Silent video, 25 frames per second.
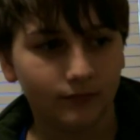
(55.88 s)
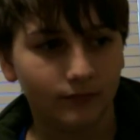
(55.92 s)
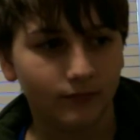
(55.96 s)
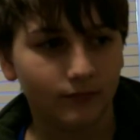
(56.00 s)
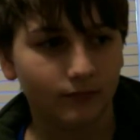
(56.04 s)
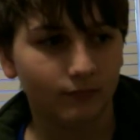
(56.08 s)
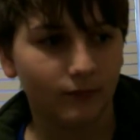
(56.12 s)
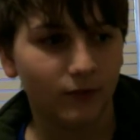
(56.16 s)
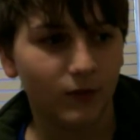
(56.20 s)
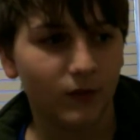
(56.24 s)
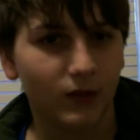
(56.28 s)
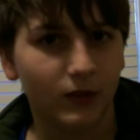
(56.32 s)

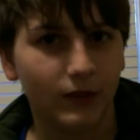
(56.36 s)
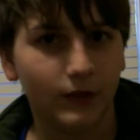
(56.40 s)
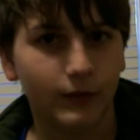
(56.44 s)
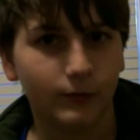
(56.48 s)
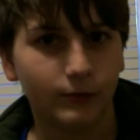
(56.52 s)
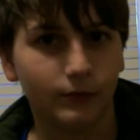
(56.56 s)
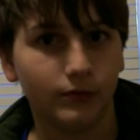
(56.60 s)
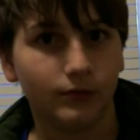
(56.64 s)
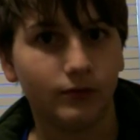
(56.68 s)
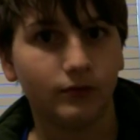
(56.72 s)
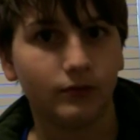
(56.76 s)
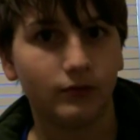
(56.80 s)
Well, it
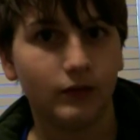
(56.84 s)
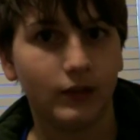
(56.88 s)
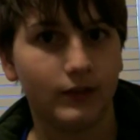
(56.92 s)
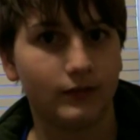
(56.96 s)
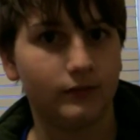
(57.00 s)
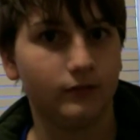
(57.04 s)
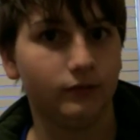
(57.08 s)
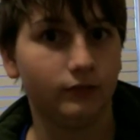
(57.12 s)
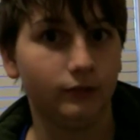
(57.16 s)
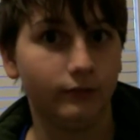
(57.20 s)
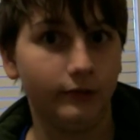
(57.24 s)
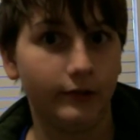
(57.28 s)
was like
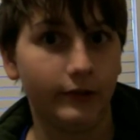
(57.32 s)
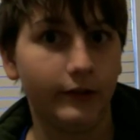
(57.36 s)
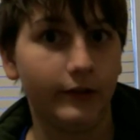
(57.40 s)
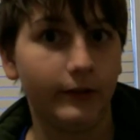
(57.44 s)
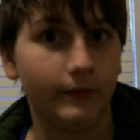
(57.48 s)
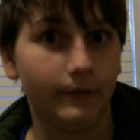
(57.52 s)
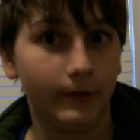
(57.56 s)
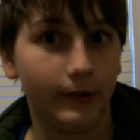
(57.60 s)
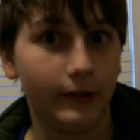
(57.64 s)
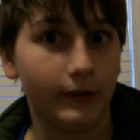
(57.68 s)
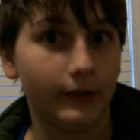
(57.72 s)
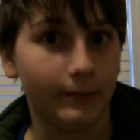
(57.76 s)
really,
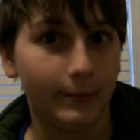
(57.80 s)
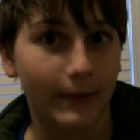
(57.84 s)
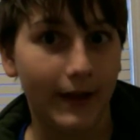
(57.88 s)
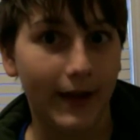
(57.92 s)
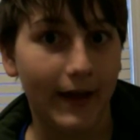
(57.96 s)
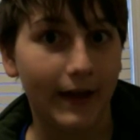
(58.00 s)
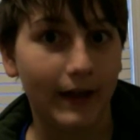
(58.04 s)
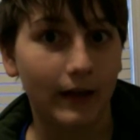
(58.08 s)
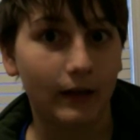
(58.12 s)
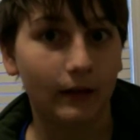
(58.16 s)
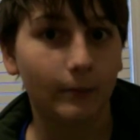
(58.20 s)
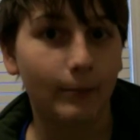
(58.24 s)
really
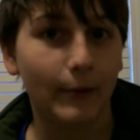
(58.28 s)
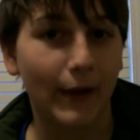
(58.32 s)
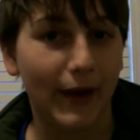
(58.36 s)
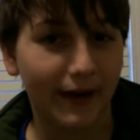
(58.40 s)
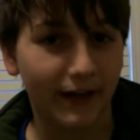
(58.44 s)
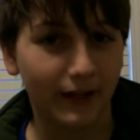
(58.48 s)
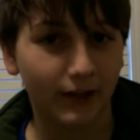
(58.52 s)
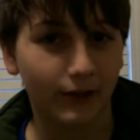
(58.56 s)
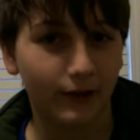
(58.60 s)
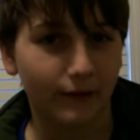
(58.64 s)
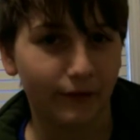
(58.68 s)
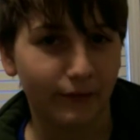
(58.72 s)
bad back
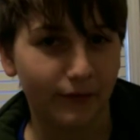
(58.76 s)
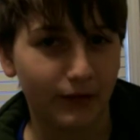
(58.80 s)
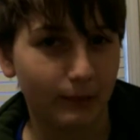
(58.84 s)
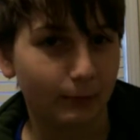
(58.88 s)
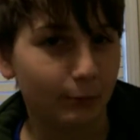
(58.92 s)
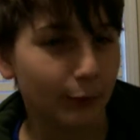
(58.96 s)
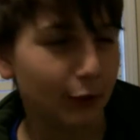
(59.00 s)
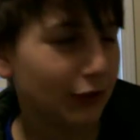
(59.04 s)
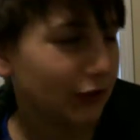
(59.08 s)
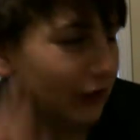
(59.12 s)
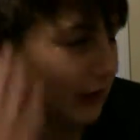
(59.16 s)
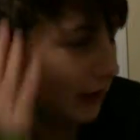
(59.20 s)
in November.